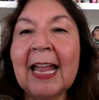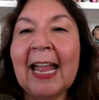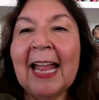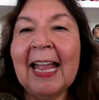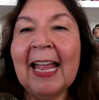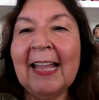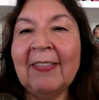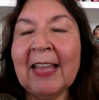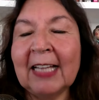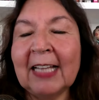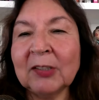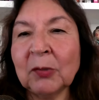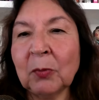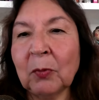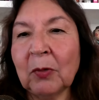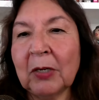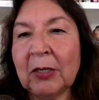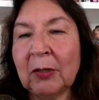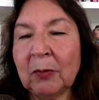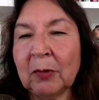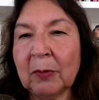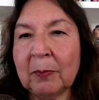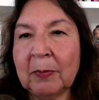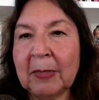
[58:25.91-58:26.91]
And that's where
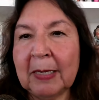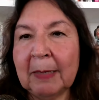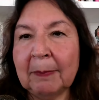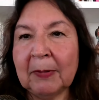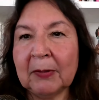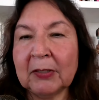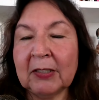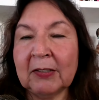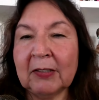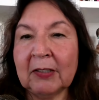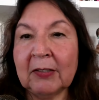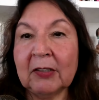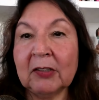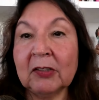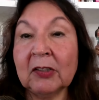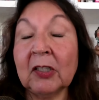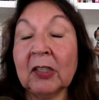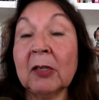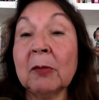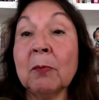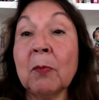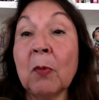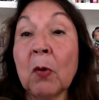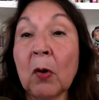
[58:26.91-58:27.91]
you would be able to
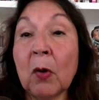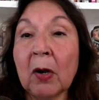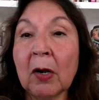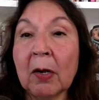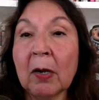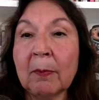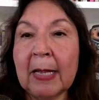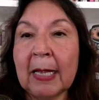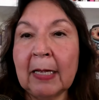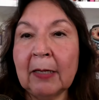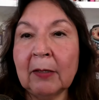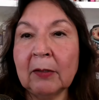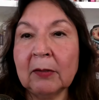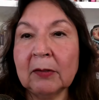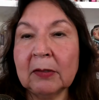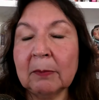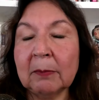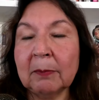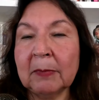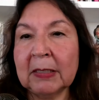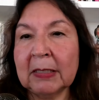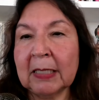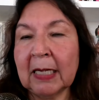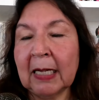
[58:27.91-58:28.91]
learn more about
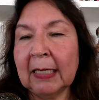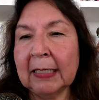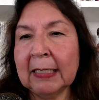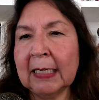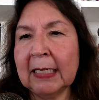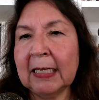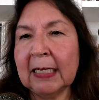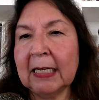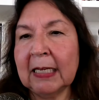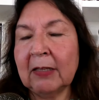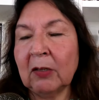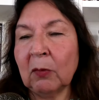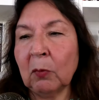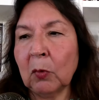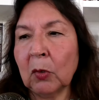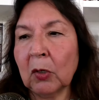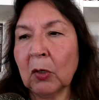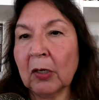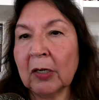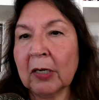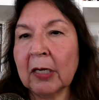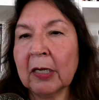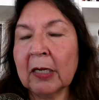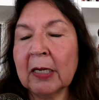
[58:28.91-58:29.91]
Mindahi and the
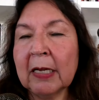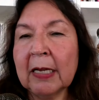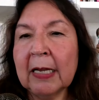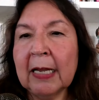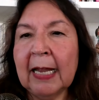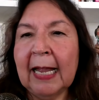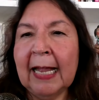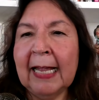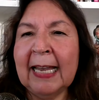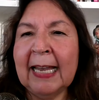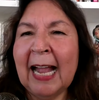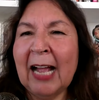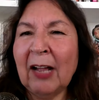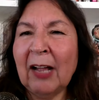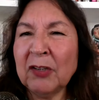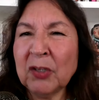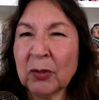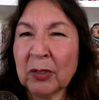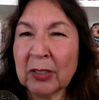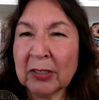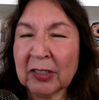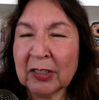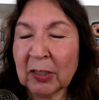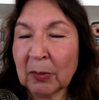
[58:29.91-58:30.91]
work and how
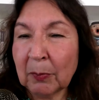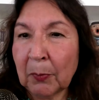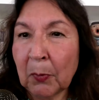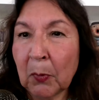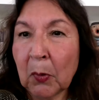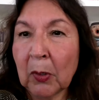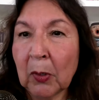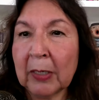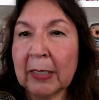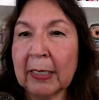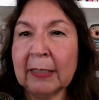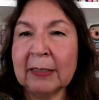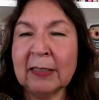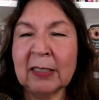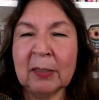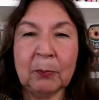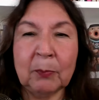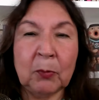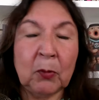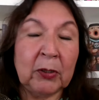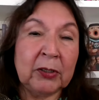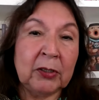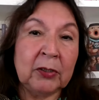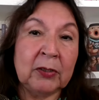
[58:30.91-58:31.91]
you can support and
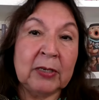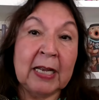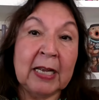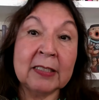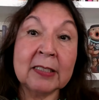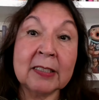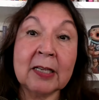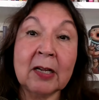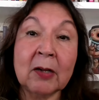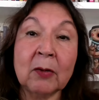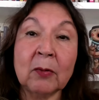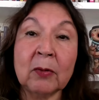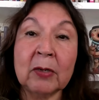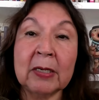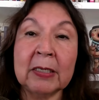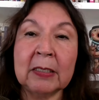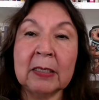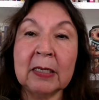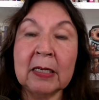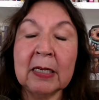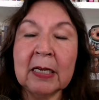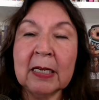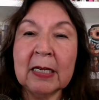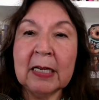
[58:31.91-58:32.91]
support UNESCO
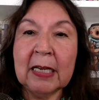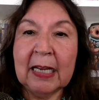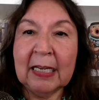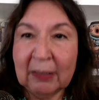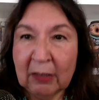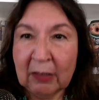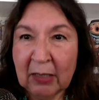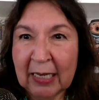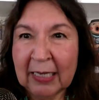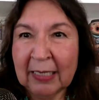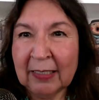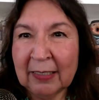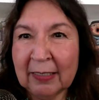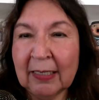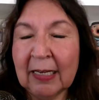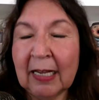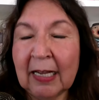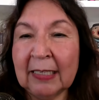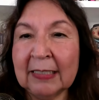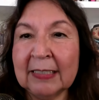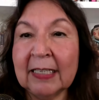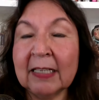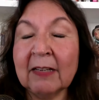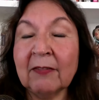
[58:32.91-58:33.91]
and in, in, in
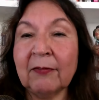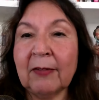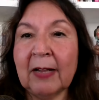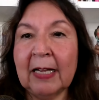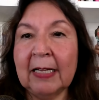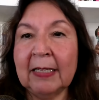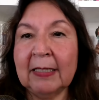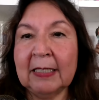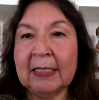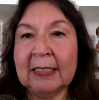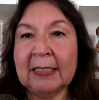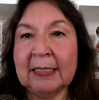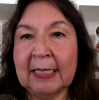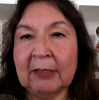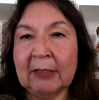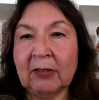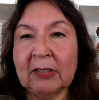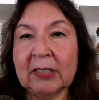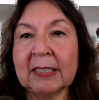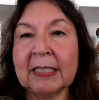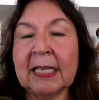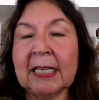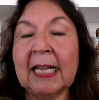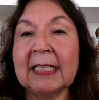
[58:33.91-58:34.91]
identifying these
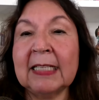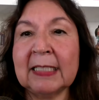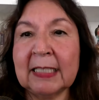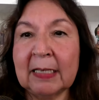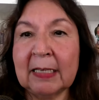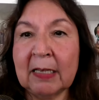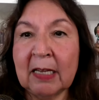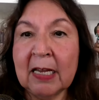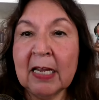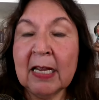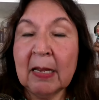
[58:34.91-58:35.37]
sacred sites and